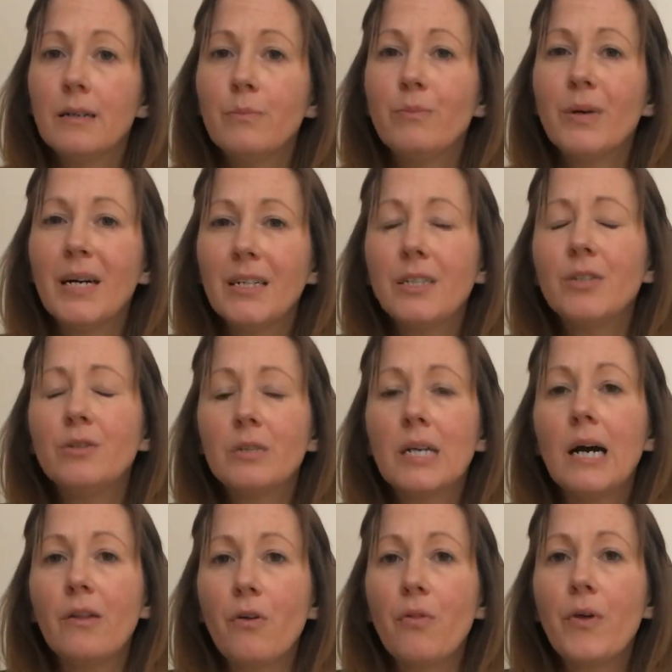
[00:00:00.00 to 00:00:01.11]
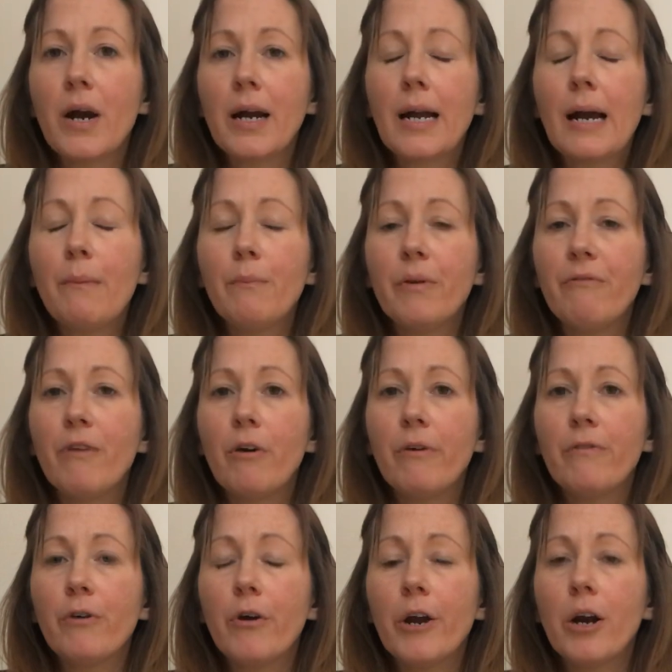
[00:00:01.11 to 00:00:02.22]
But I do get that that can be very,
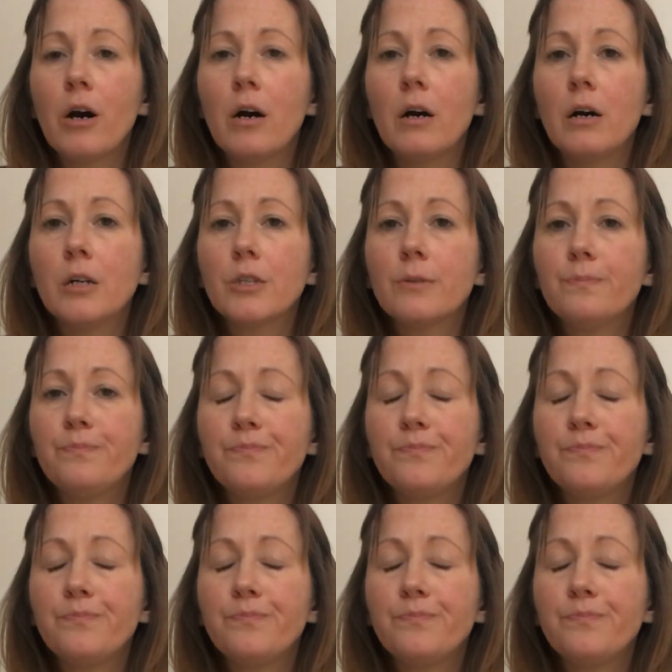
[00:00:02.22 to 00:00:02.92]
very hard.